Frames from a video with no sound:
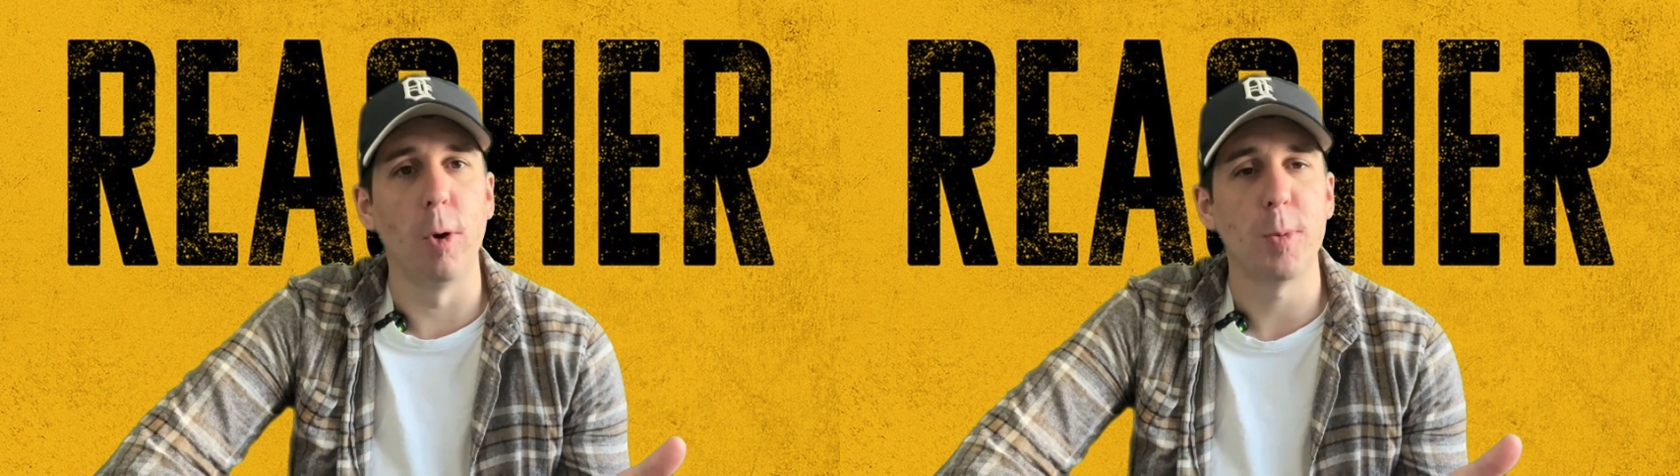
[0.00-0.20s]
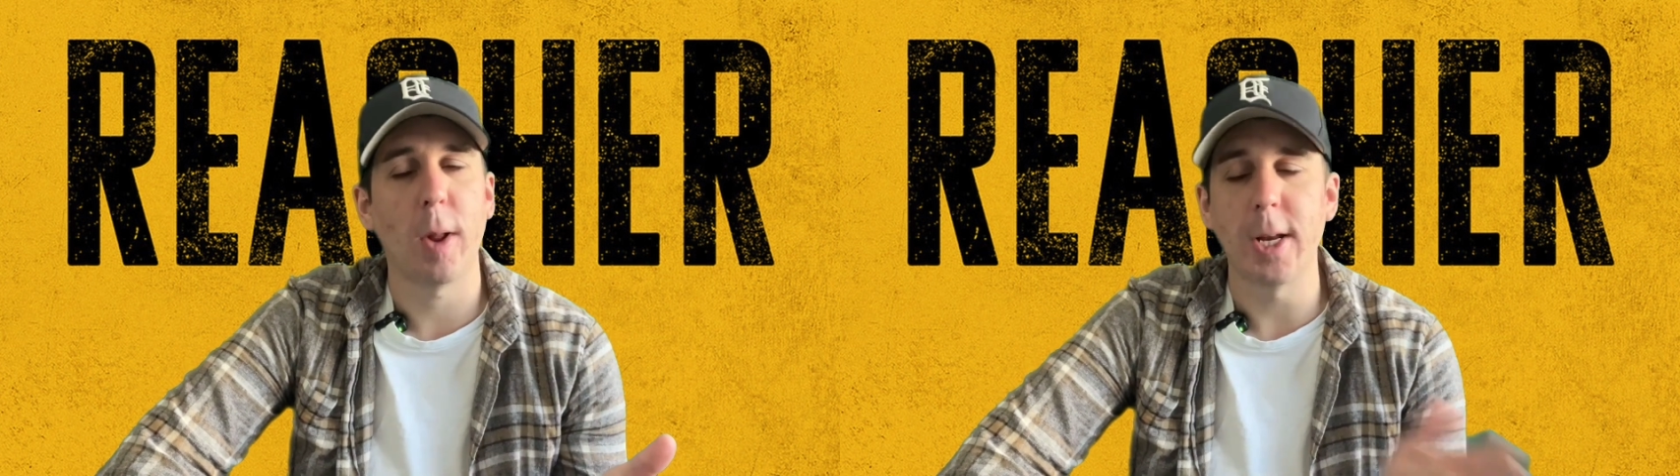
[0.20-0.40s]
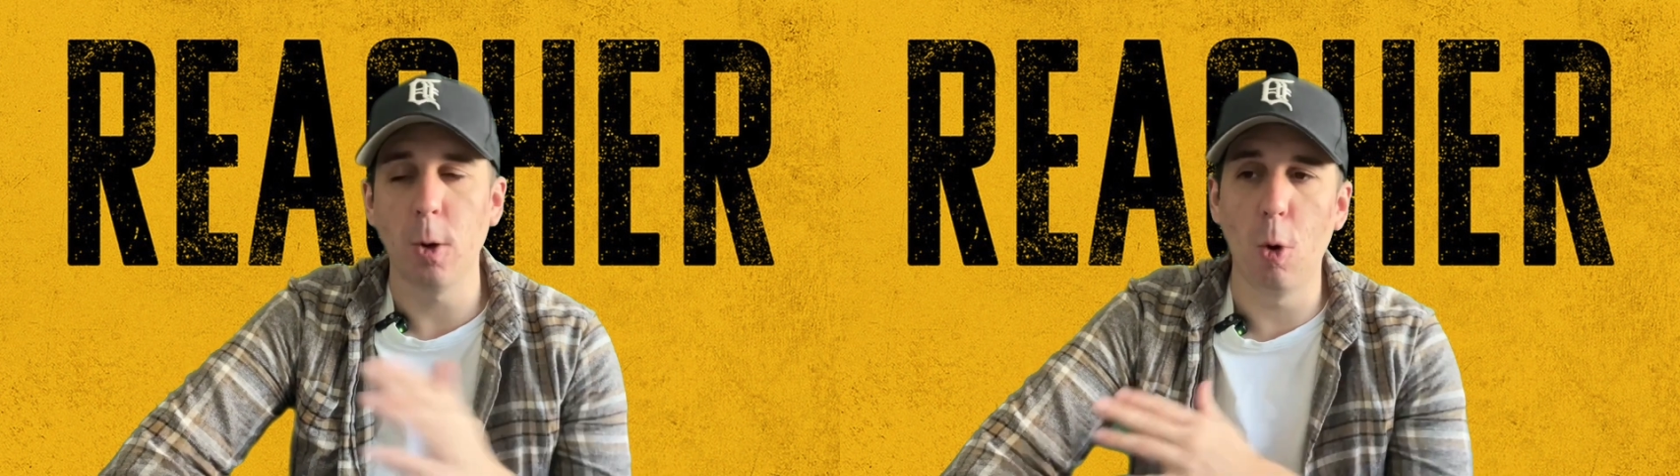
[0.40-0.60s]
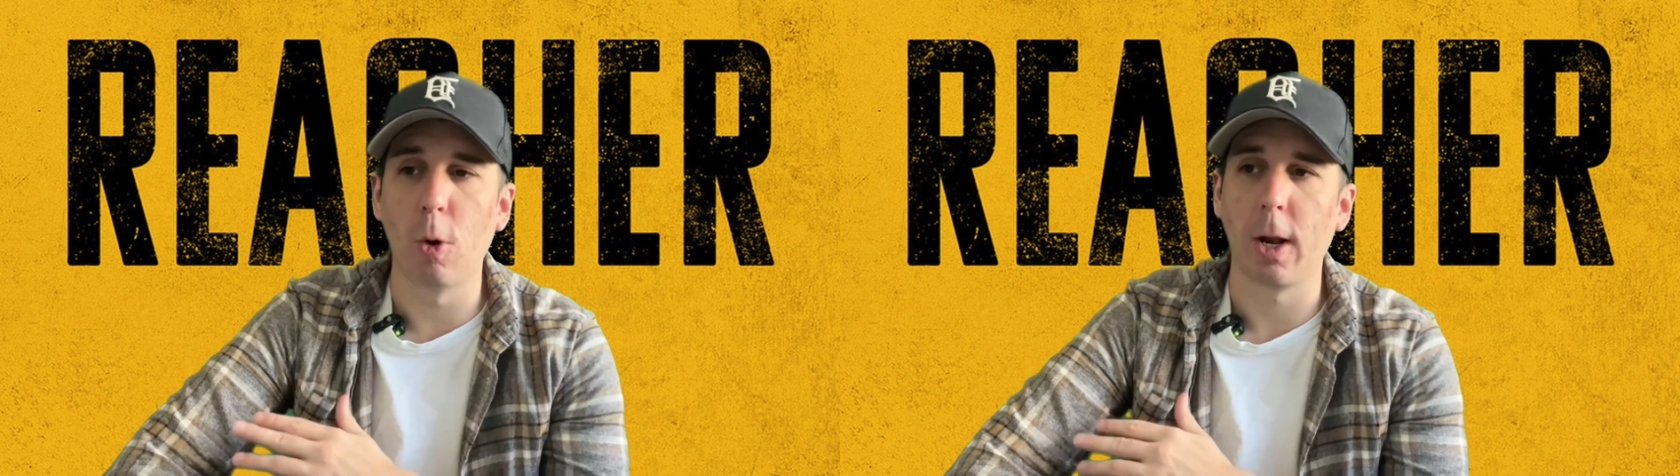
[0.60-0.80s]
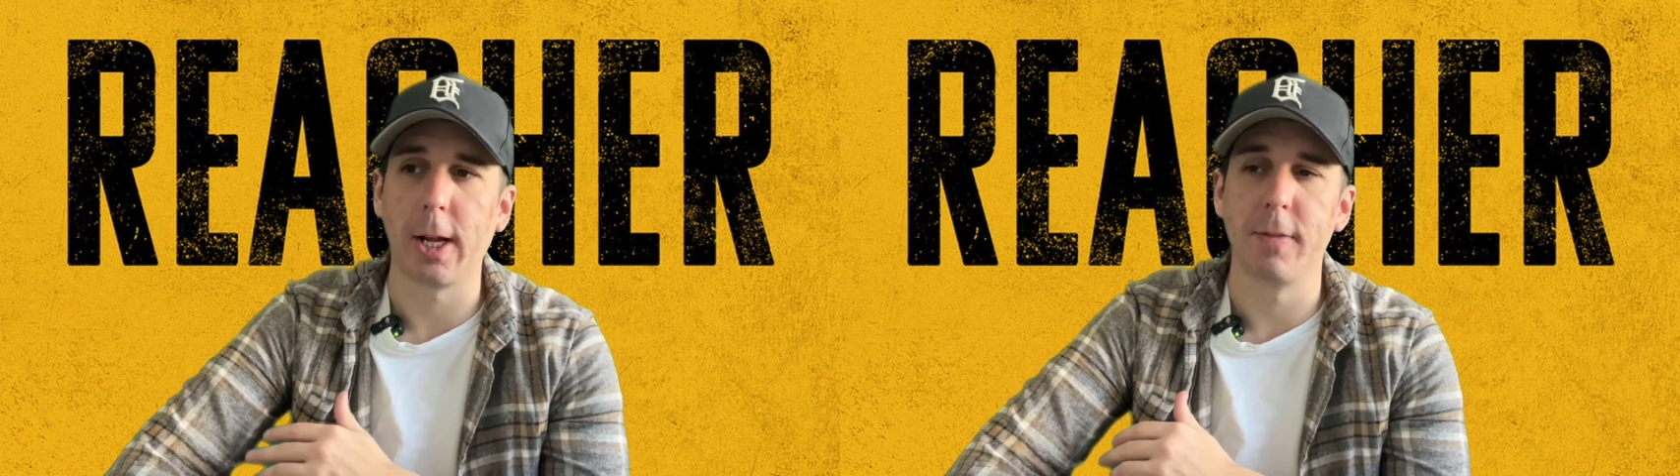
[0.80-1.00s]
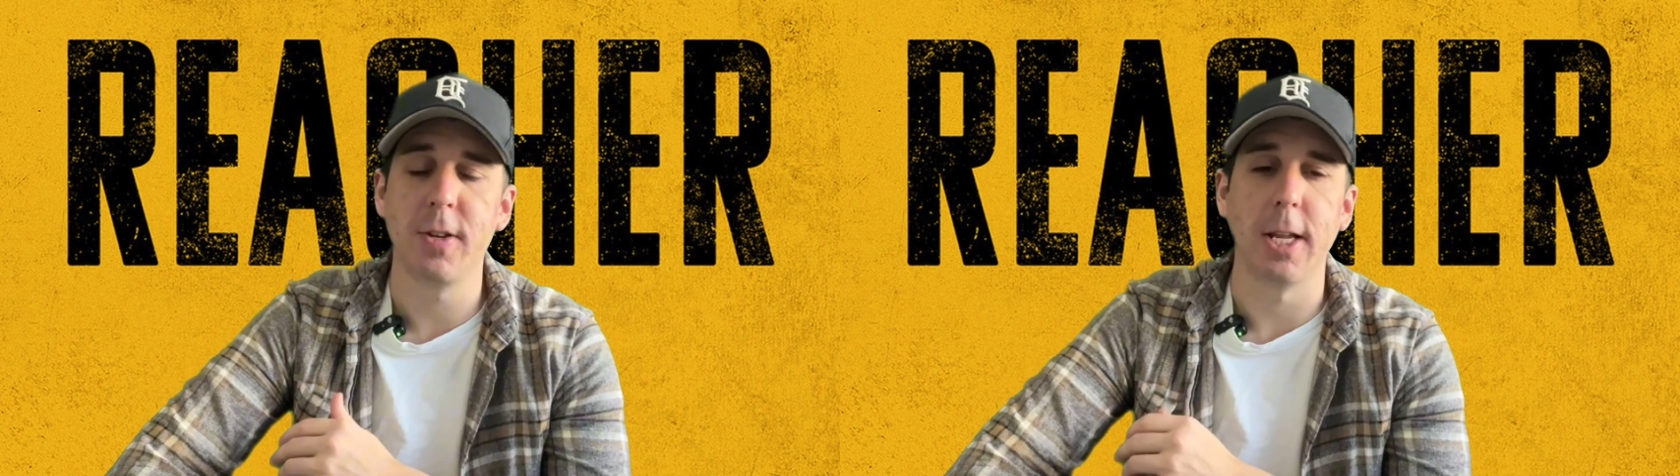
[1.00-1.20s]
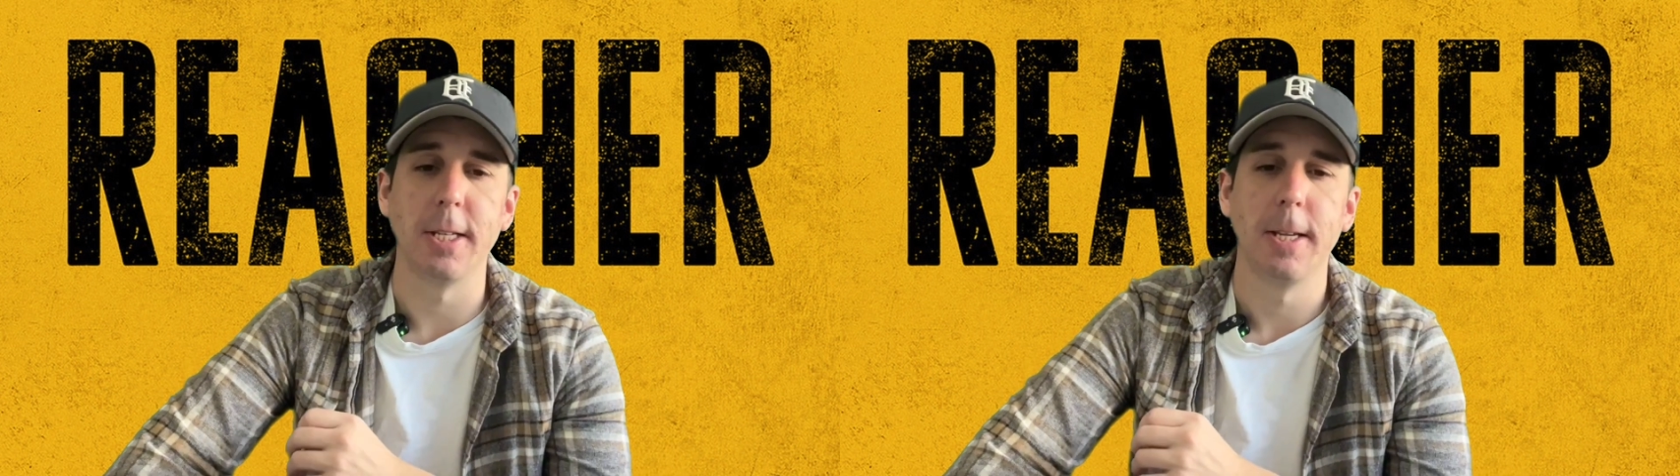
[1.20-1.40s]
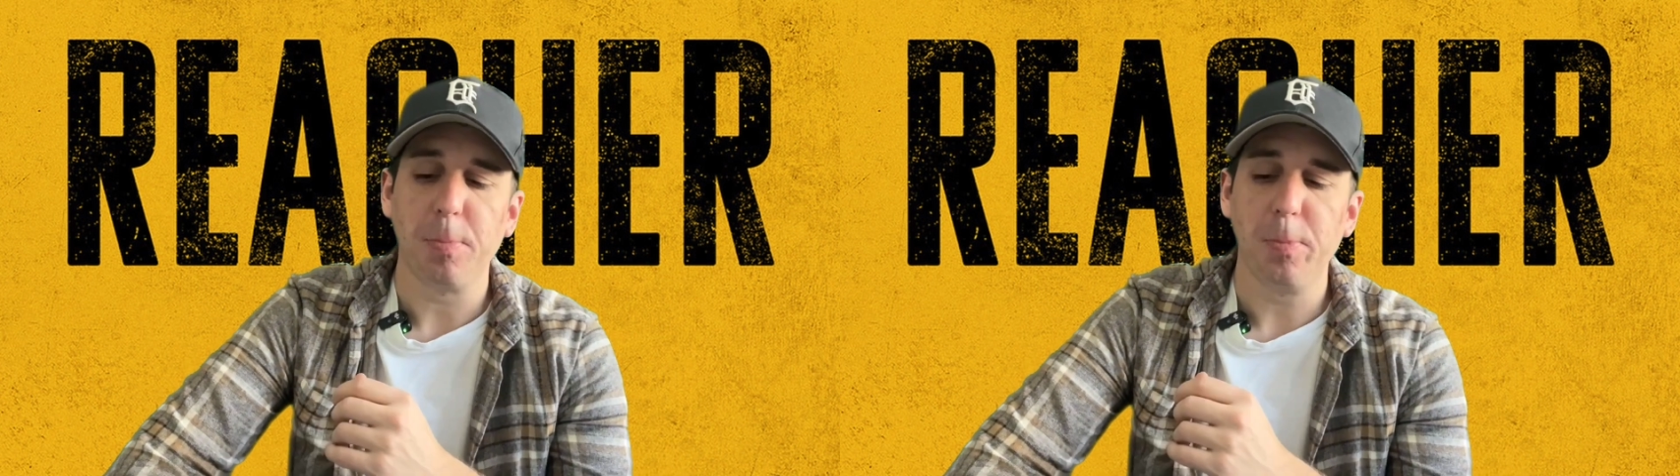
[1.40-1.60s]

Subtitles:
He's played Hawk, like I've said.